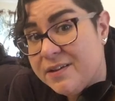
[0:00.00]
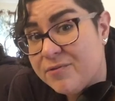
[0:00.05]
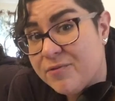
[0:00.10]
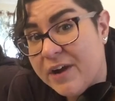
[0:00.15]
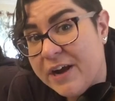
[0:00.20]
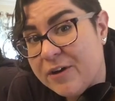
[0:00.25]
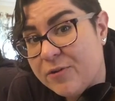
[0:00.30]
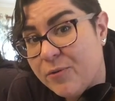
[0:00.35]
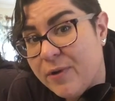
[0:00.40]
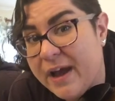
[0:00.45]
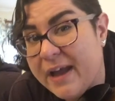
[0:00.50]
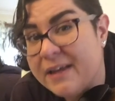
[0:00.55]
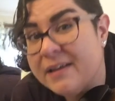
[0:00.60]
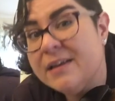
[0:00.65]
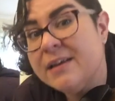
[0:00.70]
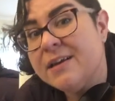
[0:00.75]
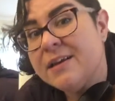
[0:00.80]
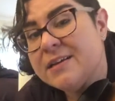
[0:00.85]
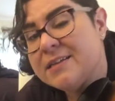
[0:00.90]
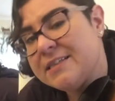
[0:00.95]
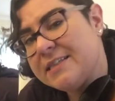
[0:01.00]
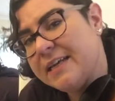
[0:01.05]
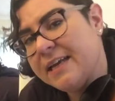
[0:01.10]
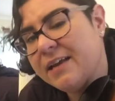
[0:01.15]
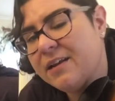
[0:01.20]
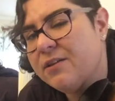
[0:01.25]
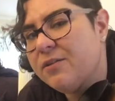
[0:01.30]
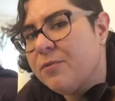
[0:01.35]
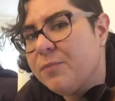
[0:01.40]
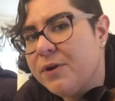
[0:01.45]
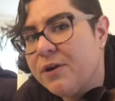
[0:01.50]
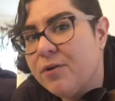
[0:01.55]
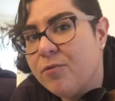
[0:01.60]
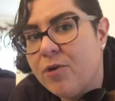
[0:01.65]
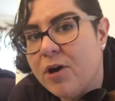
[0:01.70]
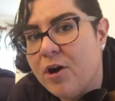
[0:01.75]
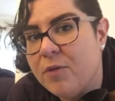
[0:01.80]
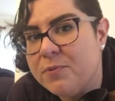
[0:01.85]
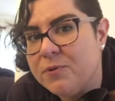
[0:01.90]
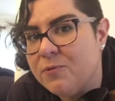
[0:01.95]
it right away. Seeing it in the mirror
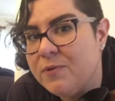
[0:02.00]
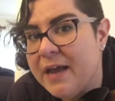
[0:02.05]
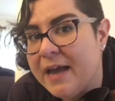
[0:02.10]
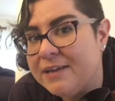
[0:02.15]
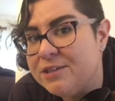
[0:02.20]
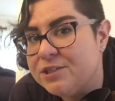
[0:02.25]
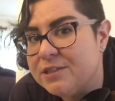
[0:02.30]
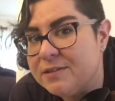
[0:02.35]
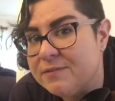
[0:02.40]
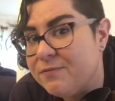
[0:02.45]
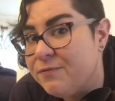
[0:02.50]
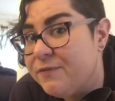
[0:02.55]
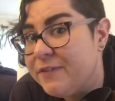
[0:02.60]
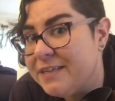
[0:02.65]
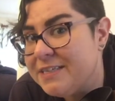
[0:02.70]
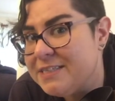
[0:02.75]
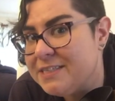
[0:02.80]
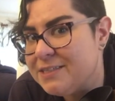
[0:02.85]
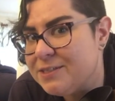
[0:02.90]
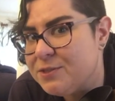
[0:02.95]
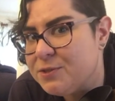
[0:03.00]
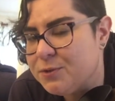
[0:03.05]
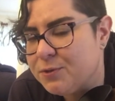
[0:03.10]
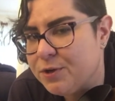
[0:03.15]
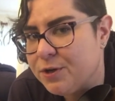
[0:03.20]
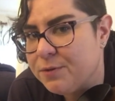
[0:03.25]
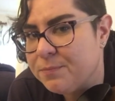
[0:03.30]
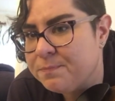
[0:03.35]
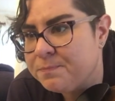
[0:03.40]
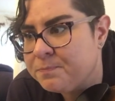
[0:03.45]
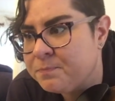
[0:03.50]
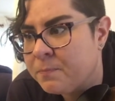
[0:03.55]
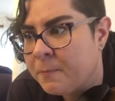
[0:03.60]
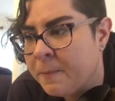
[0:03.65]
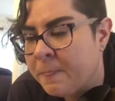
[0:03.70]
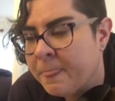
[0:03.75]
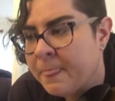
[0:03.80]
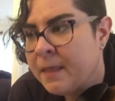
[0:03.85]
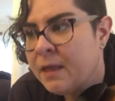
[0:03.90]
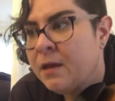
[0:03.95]
will help you catch it and fix it sooner.
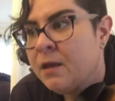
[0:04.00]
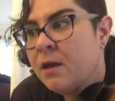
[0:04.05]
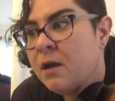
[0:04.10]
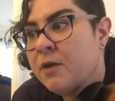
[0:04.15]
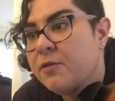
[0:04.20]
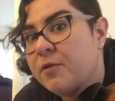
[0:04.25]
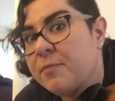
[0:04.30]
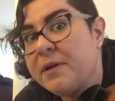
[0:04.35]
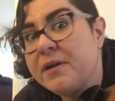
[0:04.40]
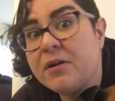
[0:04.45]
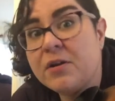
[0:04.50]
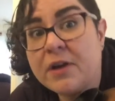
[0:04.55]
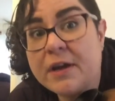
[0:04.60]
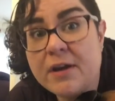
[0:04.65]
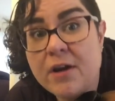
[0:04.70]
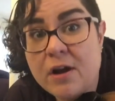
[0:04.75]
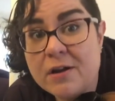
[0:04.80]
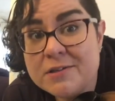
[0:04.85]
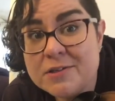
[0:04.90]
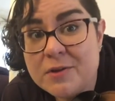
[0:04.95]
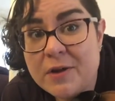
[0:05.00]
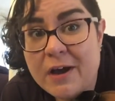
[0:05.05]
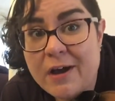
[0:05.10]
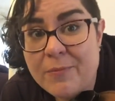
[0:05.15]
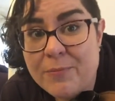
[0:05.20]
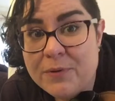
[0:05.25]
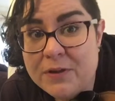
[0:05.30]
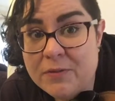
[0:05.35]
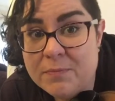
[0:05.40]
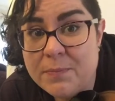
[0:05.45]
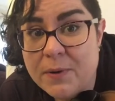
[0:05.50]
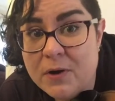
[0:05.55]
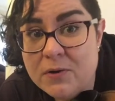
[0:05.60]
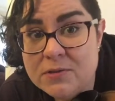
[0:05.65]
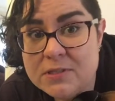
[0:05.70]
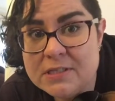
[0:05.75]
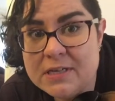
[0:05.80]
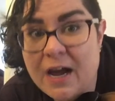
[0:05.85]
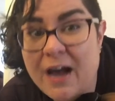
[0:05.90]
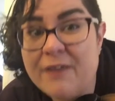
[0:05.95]
The mirror can also help with bow
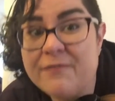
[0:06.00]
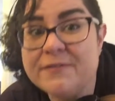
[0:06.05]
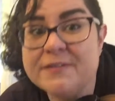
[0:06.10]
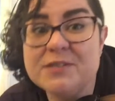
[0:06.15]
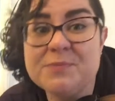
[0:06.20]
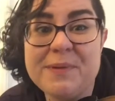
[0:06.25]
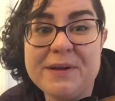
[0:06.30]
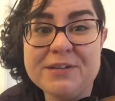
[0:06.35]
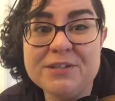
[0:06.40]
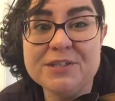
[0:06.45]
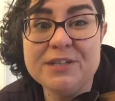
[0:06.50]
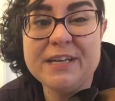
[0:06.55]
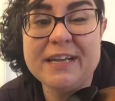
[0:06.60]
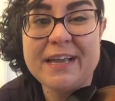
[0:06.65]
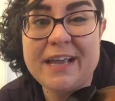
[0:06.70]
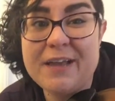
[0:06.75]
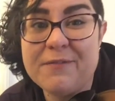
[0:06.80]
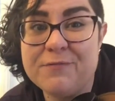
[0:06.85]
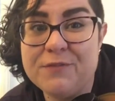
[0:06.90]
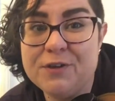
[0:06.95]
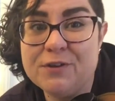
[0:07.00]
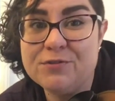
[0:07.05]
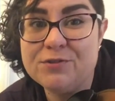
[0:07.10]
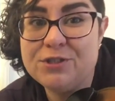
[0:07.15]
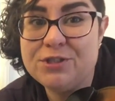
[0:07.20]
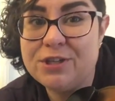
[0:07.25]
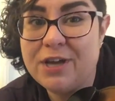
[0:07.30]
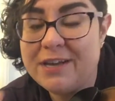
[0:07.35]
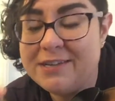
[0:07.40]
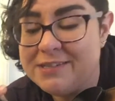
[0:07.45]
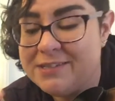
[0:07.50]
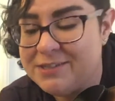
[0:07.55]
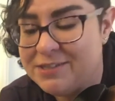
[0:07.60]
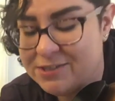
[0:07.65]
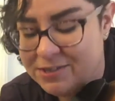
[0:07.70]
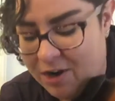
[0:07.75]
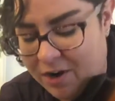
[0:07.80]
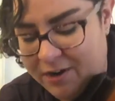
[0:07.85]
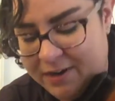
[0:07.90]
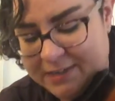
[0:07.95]
stuff, especially if you just
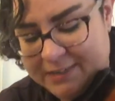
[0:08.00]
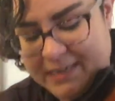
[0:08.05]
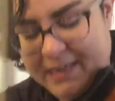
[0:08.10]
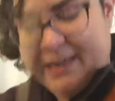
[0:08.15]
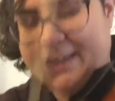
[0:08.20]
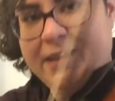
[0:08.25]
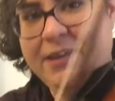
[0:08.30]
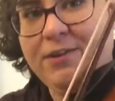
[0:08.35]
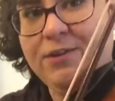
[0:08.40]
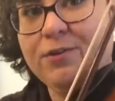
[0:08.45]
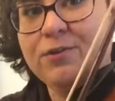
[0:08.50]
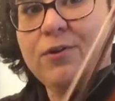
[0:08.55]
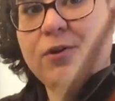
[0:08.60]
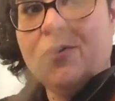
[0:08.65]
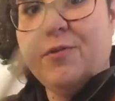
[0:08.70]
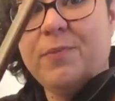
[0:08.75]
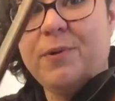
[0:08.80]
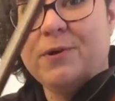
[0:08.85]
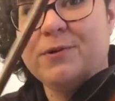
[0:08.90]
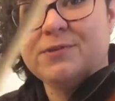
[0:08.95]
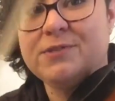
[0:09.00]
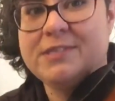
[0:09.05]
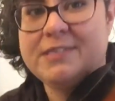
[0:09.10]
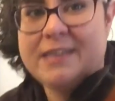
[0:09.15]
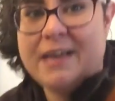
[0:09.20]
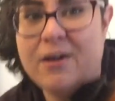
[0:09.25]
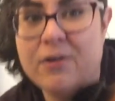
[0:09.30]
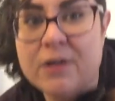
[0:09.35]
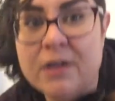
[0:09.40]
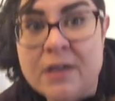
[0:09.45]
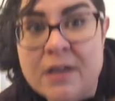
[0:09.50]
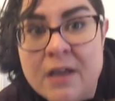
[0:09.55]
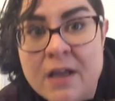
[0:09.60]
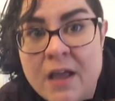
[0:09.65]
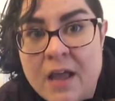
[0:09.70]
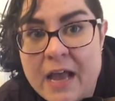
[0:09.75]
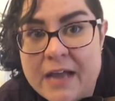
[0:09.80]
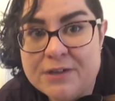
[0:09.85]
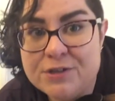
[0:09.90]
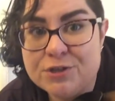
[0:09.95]
started taking your goalposts out
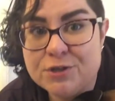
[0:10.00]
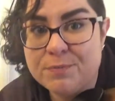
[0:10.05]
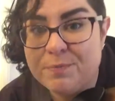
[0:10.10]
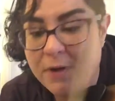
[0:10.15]
and you're